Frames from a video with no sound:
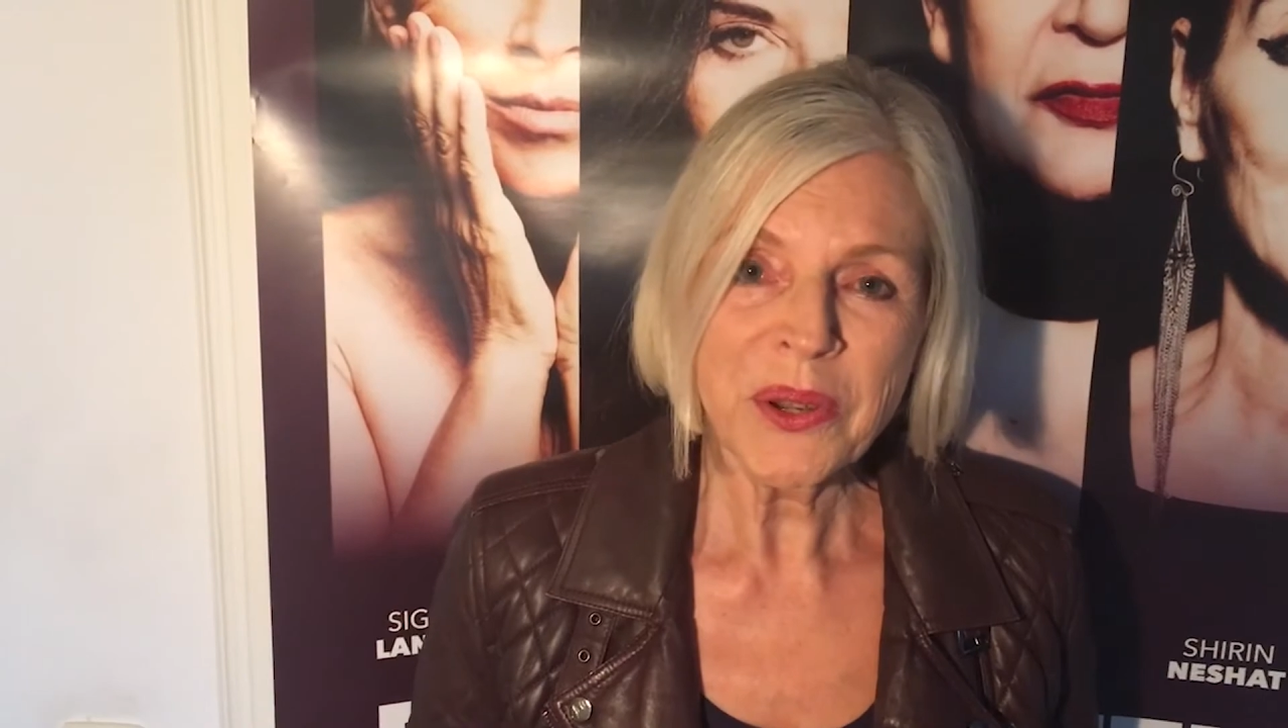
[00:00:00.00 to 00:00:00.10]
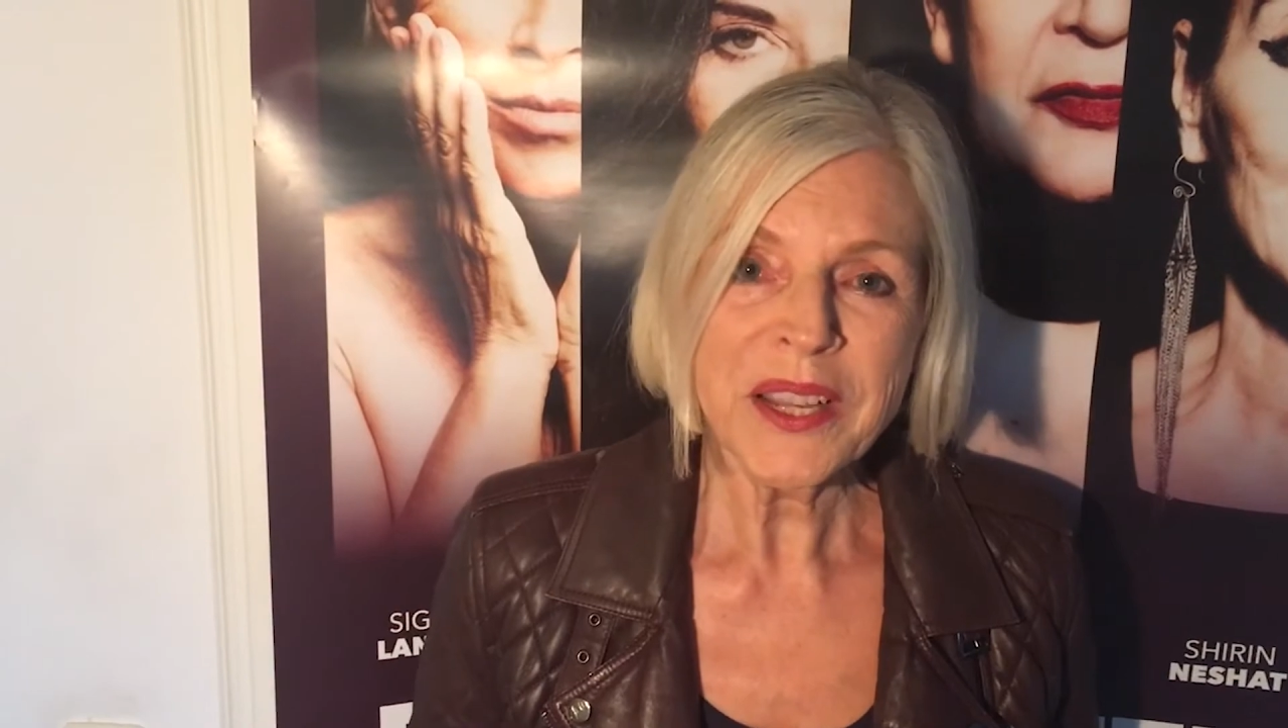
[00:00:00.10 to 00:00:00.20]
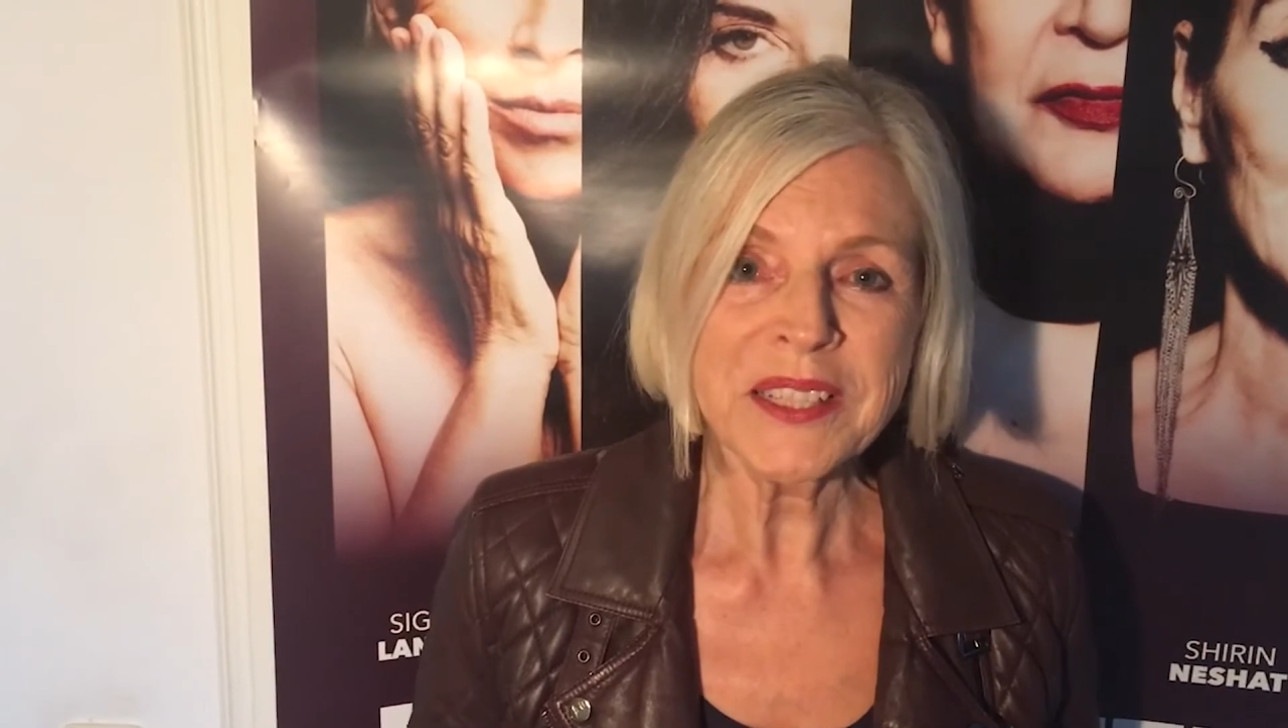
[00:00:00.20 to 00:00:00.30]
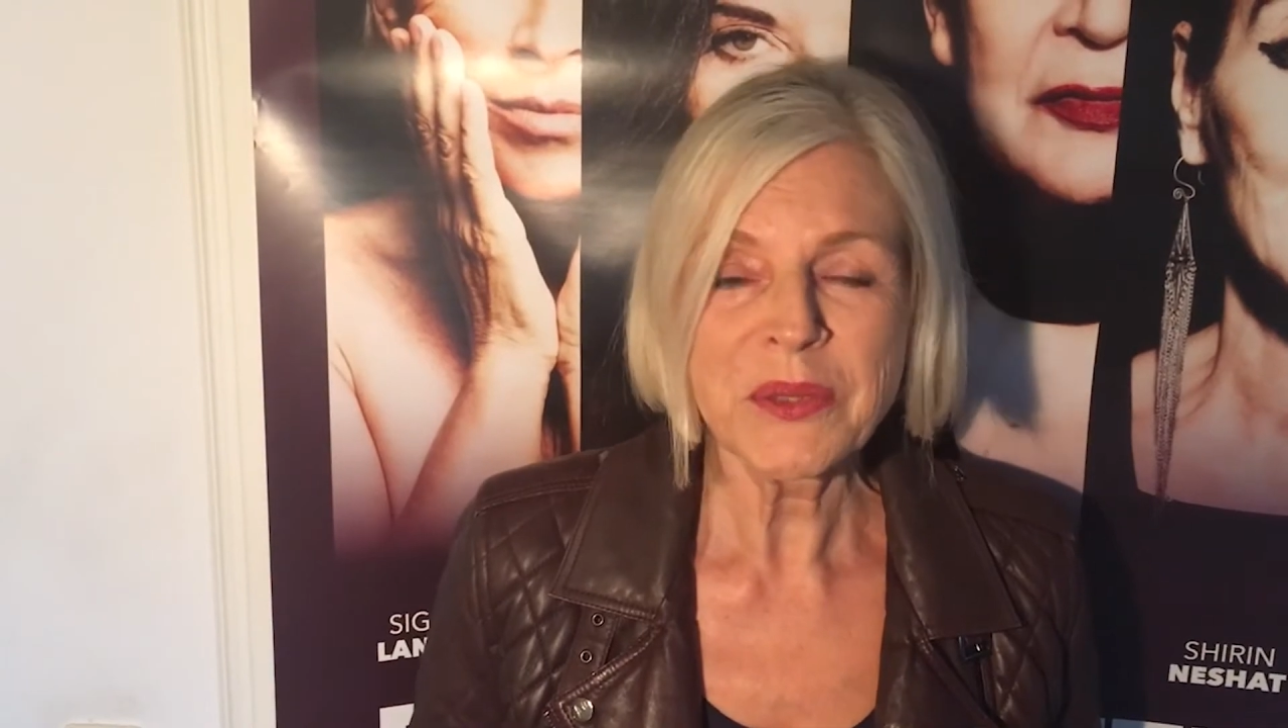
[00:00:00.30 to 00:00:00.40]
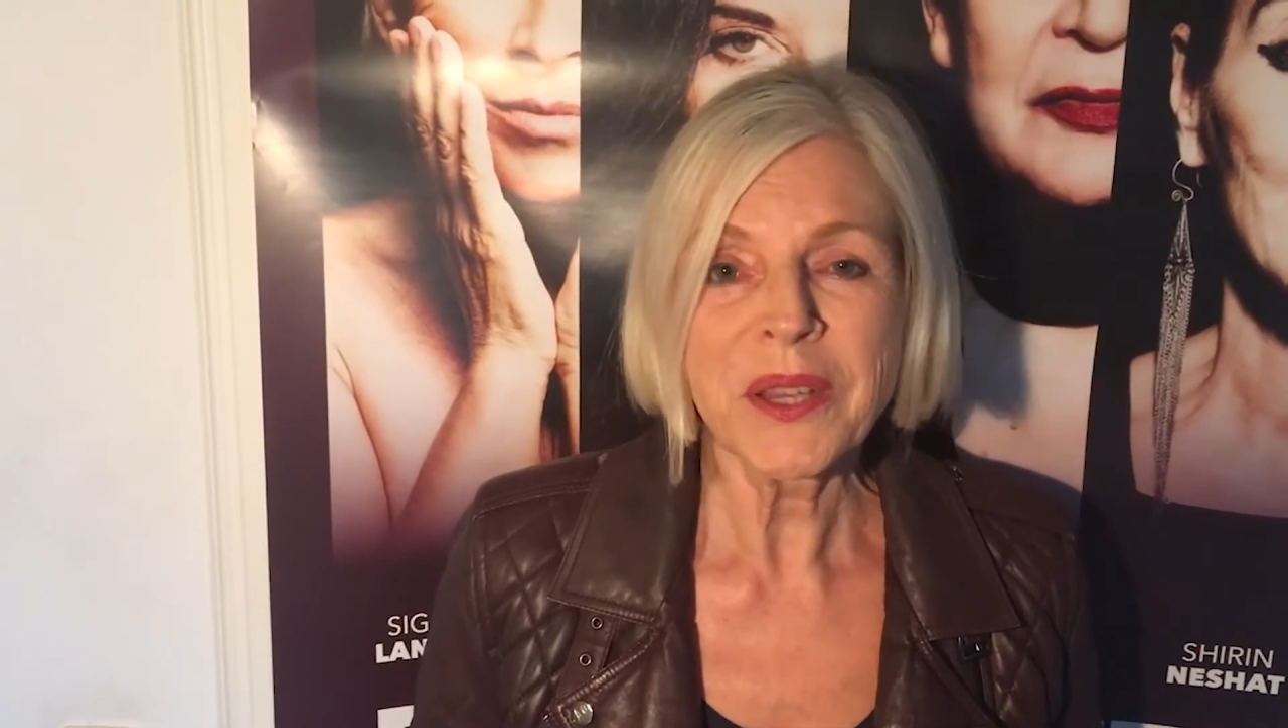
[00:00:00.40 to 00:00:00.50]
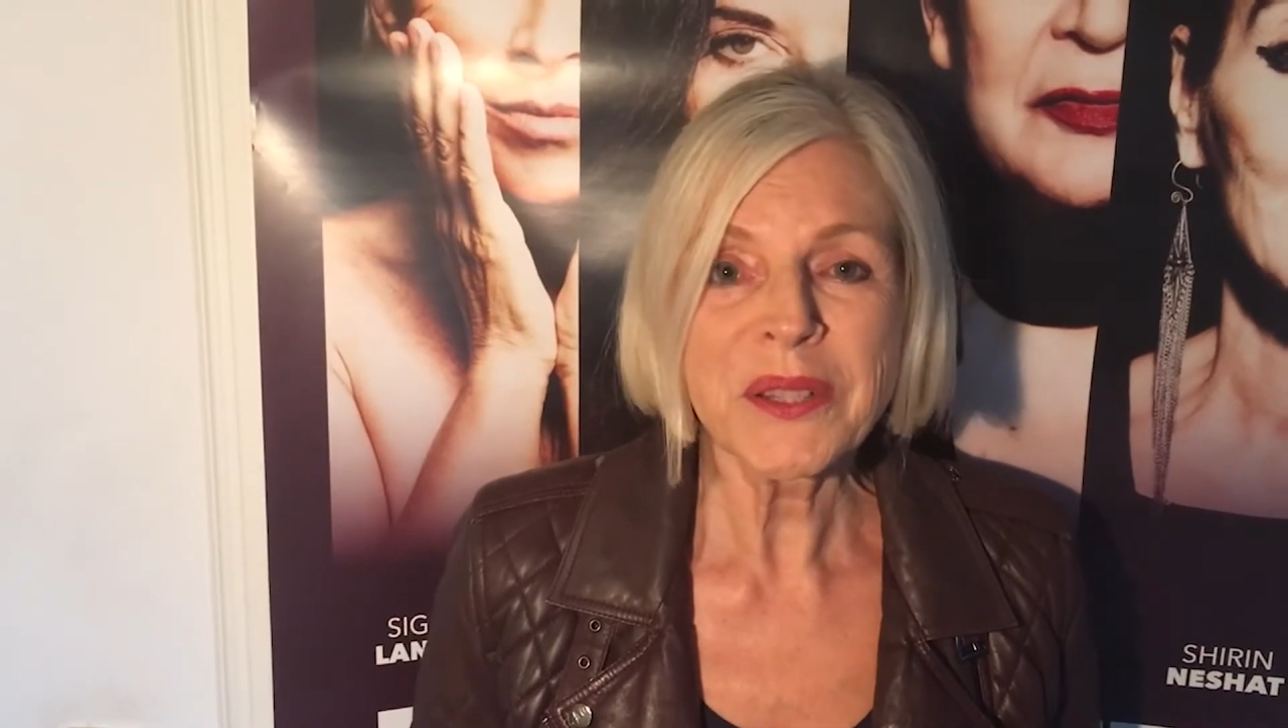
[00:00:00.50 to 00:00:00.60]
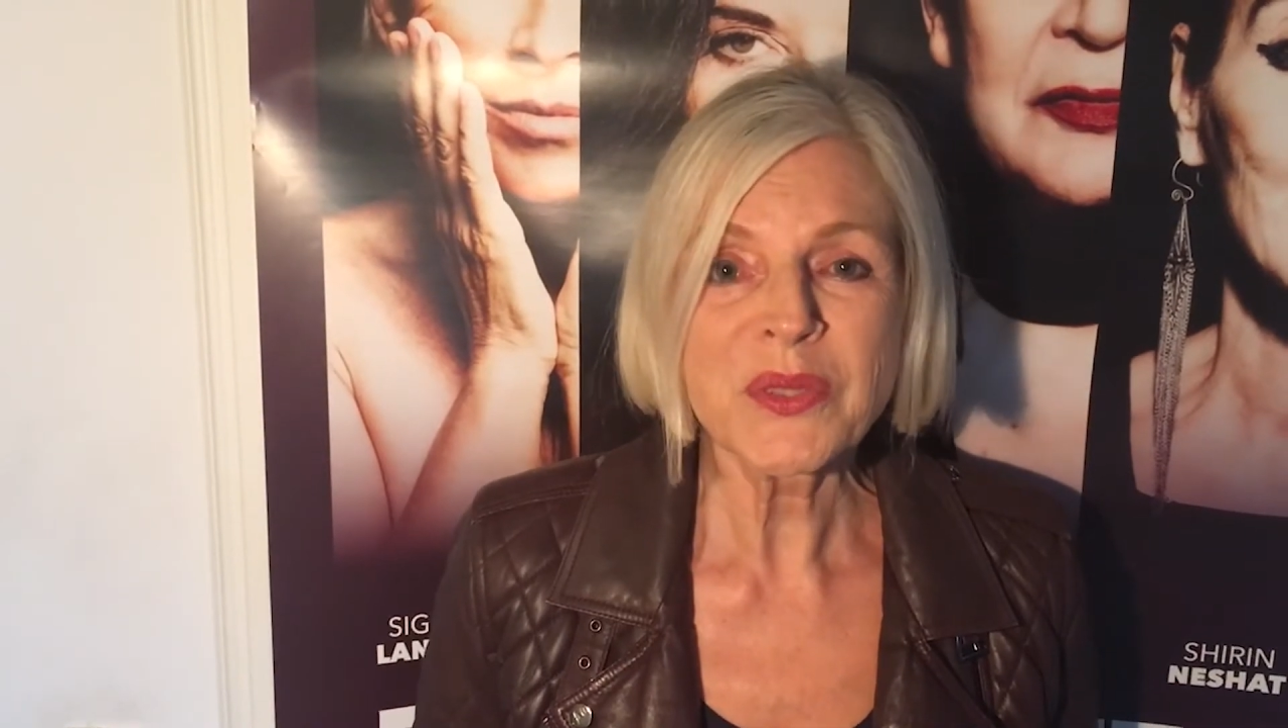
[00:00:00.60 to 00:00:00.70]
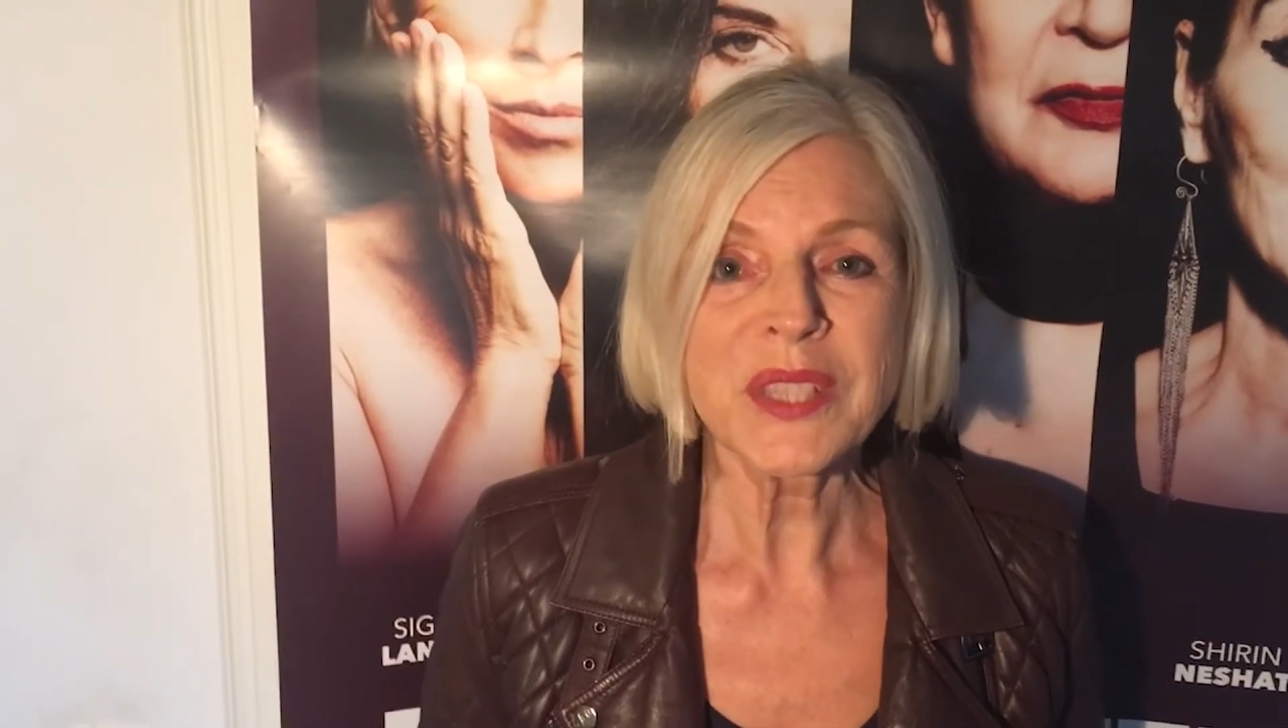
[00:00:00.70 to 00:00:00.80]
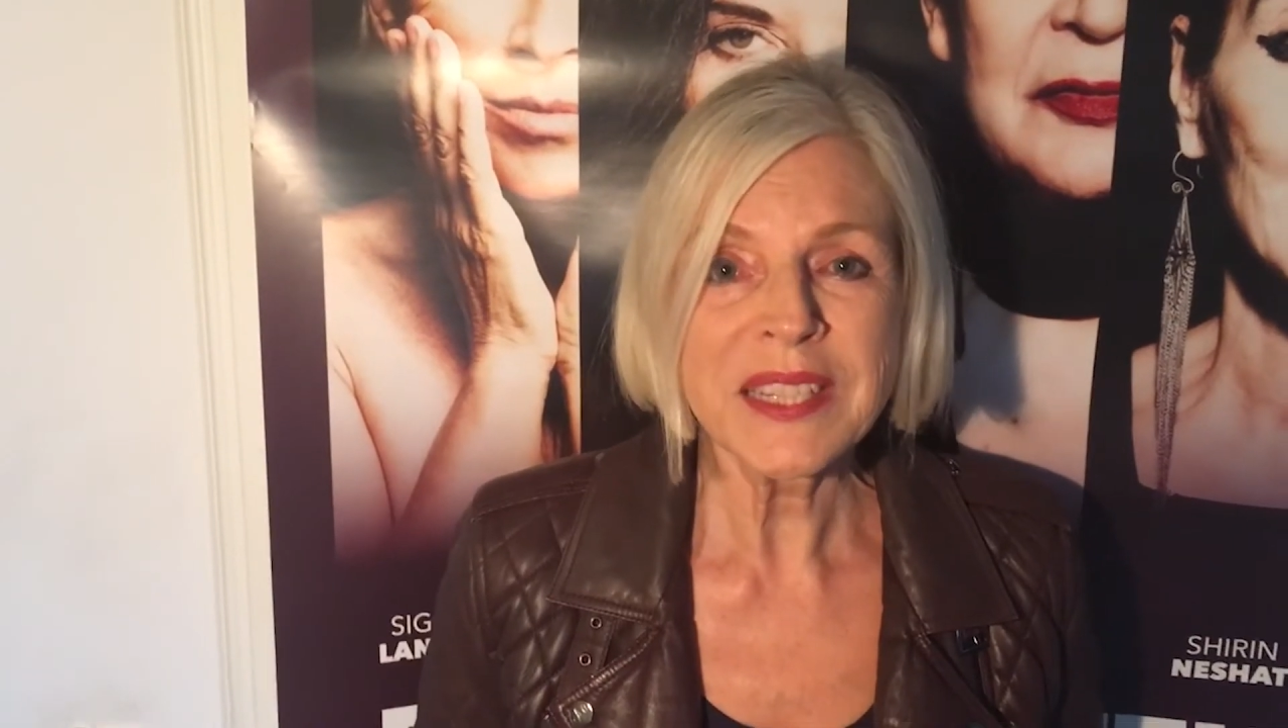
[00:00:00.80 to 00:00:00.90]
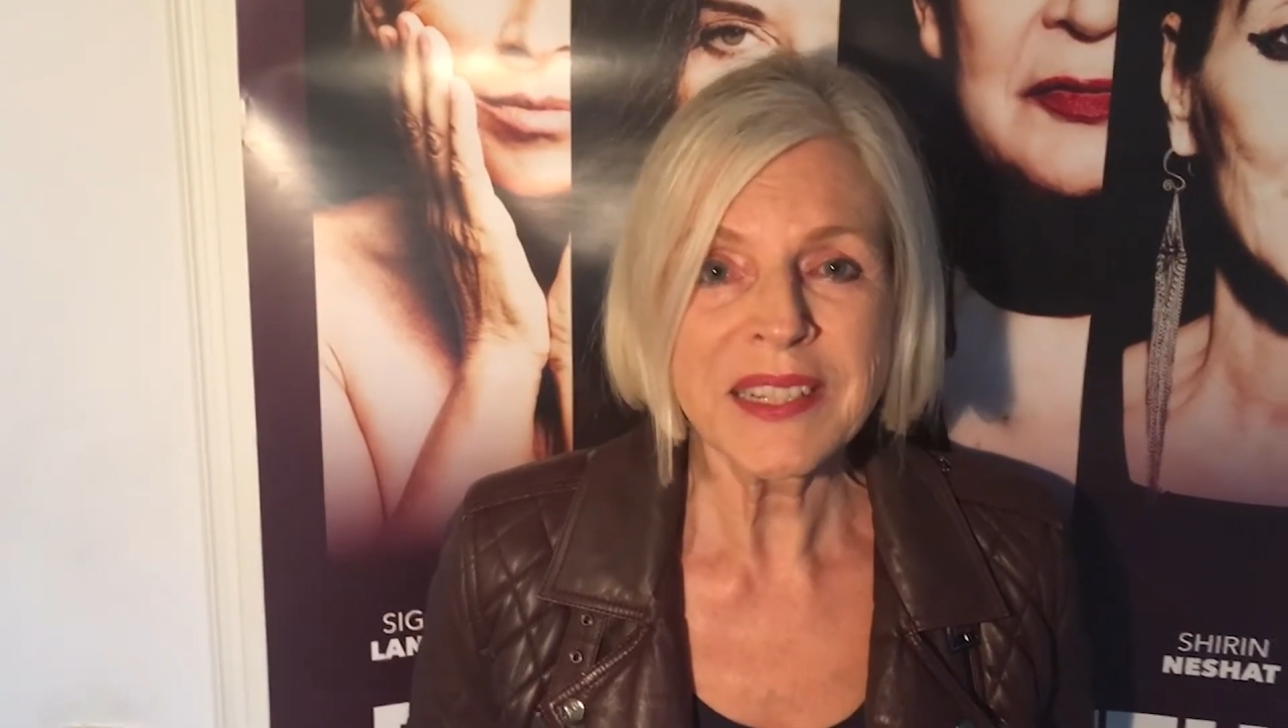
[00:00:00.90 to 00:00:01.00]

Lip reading: as you have seen,